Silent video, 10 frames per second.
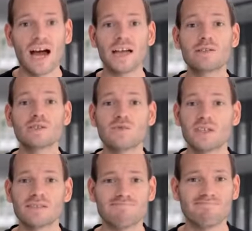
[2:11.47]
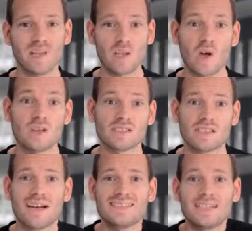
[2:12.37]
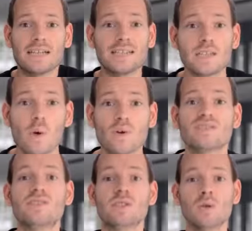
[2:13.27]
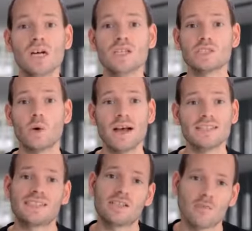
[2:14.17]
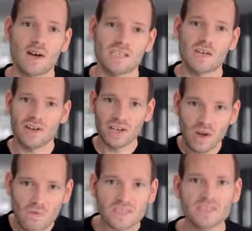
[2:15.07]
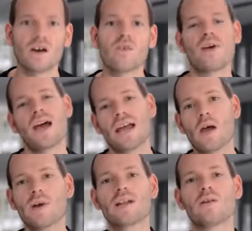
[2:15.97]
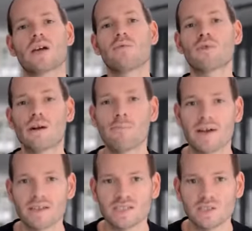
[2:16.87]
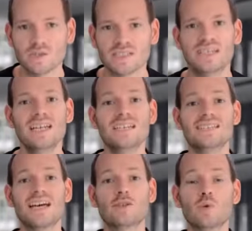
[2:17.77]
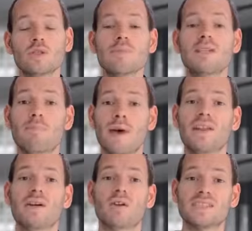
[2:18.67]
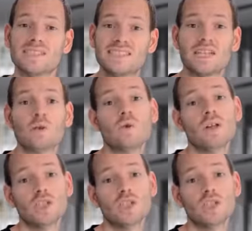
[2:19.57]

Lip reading: I just felt lost. You know, I didn't know what to do. So I said to myself, enough is enough. And I went looking for a better solution that wouldn't be depending on a single